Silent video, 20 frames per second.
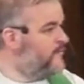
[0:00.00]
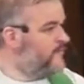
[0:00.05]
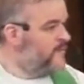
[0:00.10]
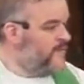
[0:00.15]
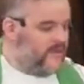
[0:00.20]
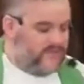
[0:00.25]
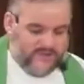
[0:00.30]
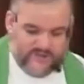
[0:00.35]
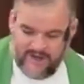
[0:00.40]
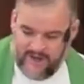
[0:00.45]

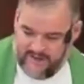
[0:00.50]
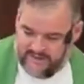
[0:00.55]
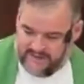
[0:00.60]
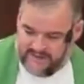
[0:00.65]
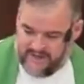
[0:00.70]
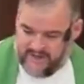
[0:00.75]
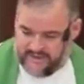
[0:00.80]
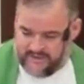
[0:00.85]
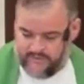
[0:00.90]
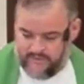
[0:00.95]
in the United
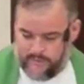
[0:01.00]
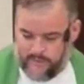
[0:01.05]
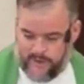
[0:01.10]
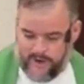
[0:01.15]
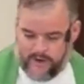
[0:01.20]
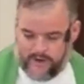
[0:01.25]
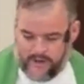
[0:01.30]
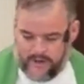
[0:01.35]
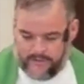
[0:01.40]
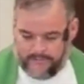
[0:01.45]
States of
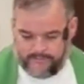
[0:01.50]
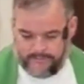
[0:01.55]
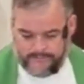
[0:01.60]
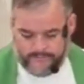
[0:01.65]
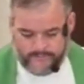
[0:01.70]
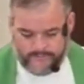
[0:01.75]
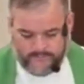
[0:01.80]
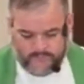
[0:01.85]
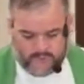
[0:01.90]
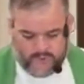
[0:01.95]
America,
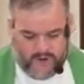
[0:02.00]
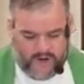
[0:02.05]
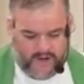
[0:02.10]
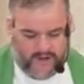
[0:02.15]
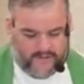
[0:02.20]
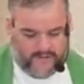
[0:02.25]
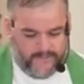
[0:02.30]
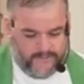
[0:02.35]
right?